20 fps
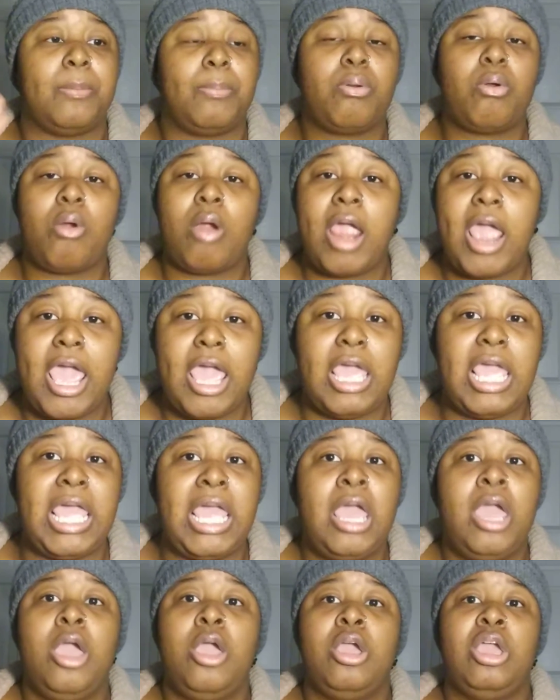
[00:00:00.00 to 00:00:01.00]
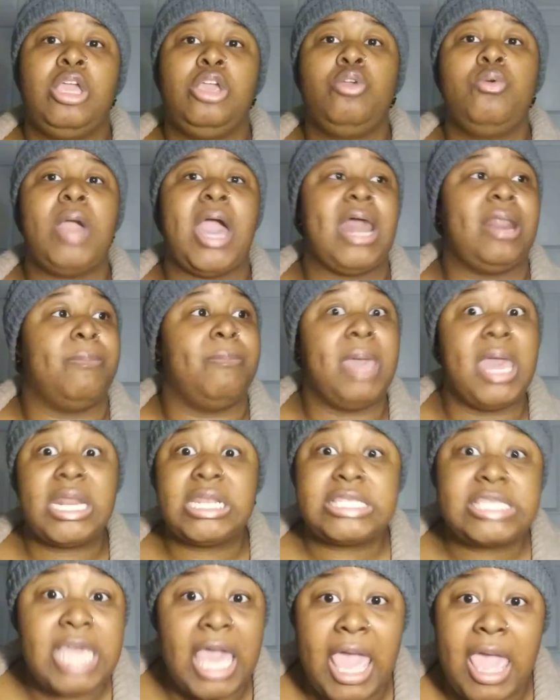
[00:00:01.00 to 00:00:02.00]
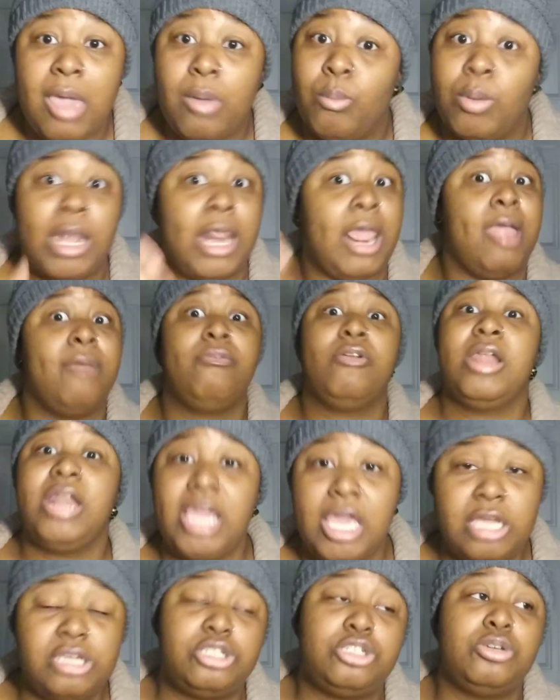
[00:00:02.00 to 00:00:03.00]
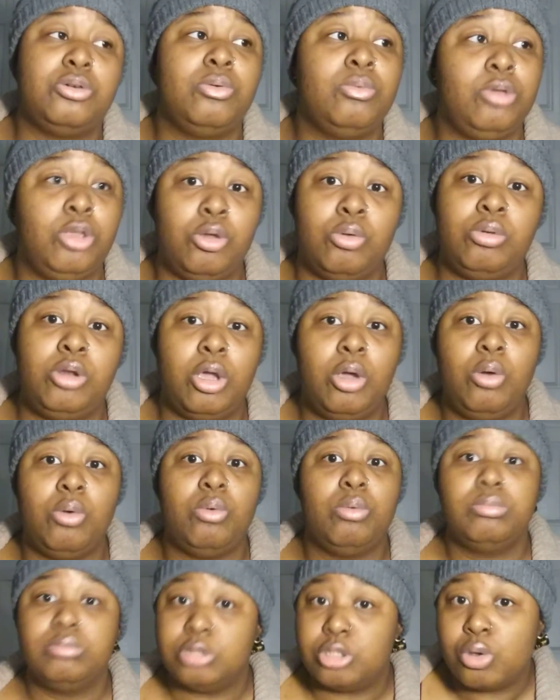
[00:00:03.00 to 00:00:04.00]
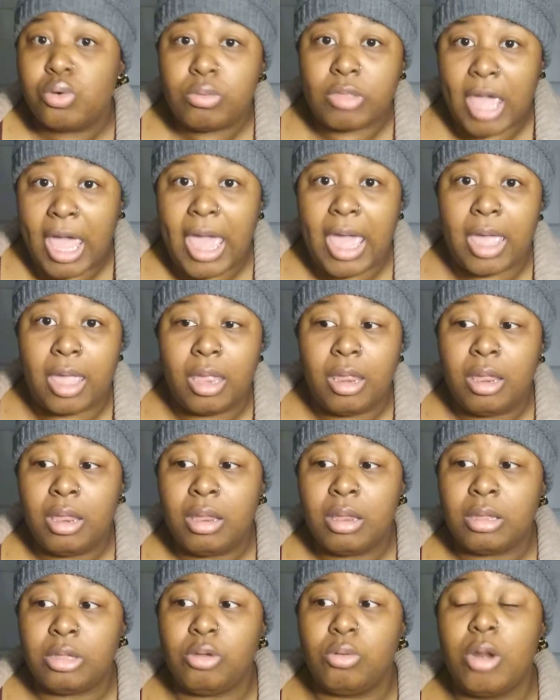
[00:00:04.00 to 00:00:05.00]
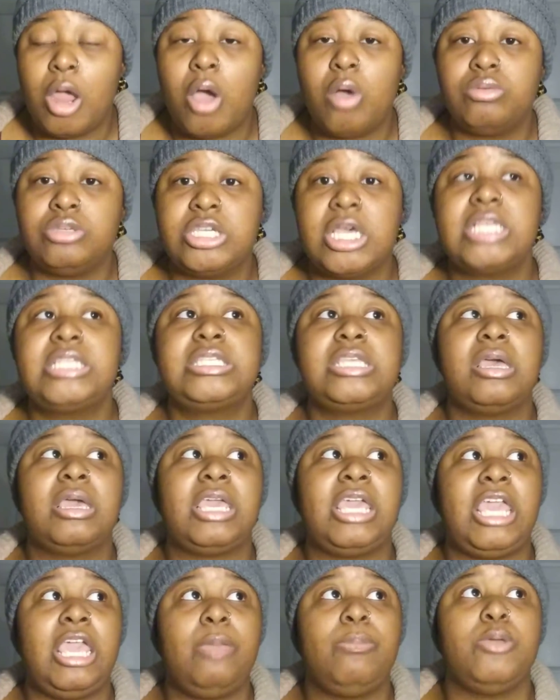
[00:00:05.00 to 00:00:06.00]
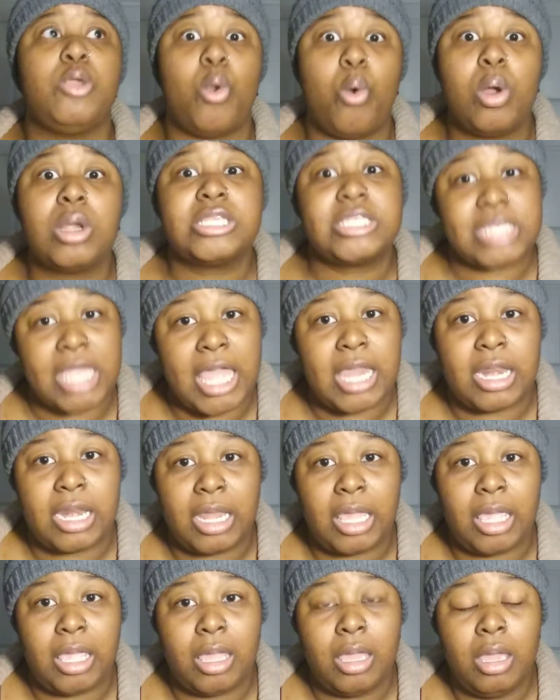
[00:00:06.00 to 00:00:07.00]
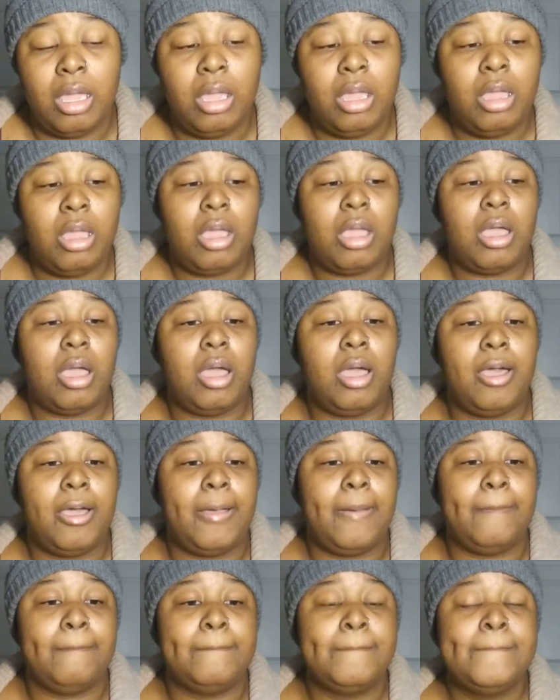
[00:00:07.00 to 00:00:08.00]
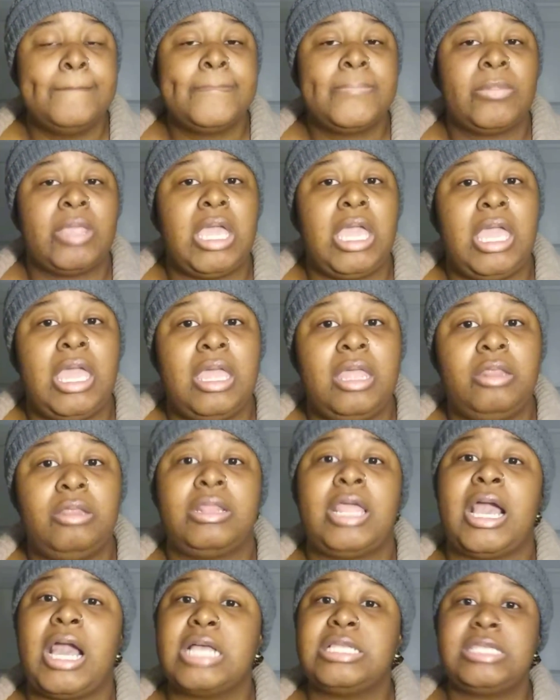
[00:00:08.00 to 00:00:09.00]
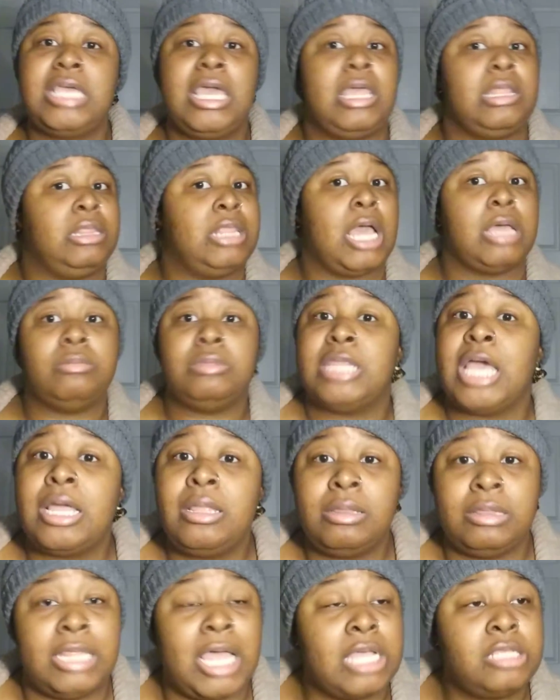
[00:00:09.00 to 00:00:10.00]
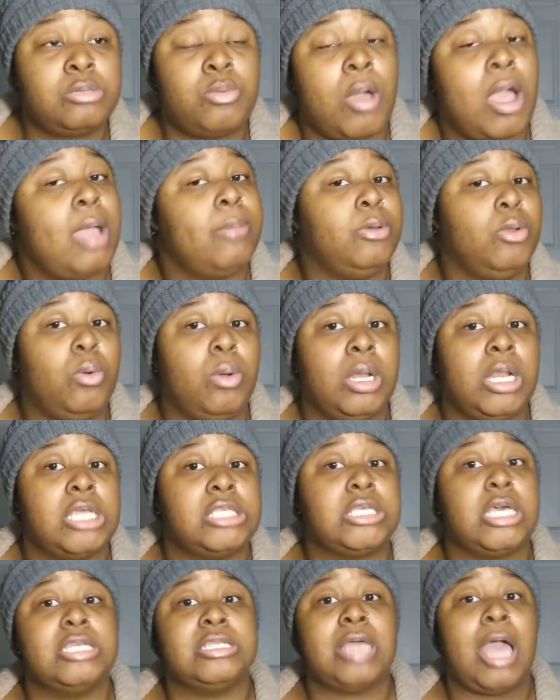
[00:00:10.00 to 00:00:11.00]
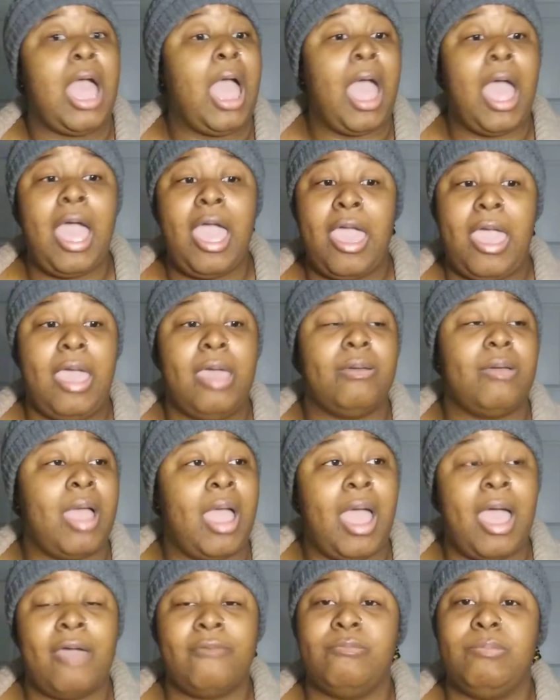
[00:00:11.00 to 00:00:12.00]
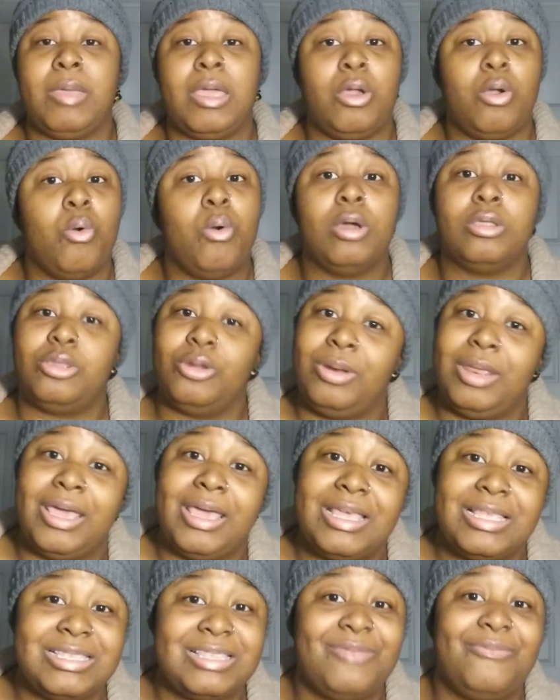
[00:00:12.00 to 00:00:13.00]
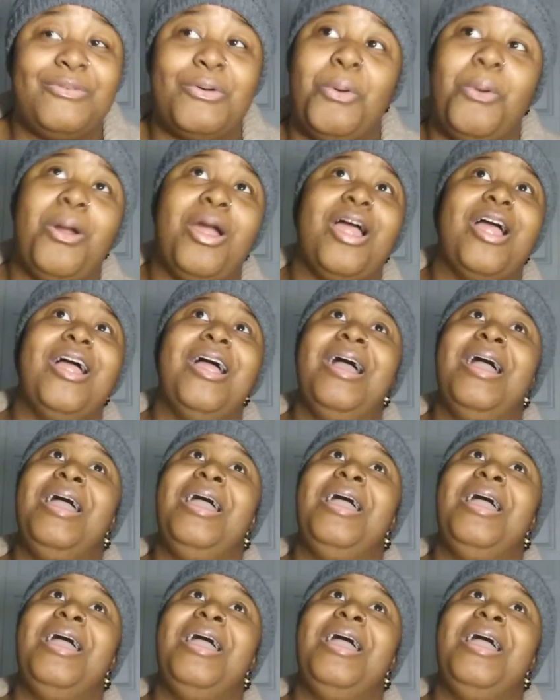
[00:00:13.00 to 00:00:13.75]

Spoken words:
to pray, you got to meditate, whatever it is you do that. You know, just to keep your sanity. And like I said, that's why I'm doing this, because I've been going through this for,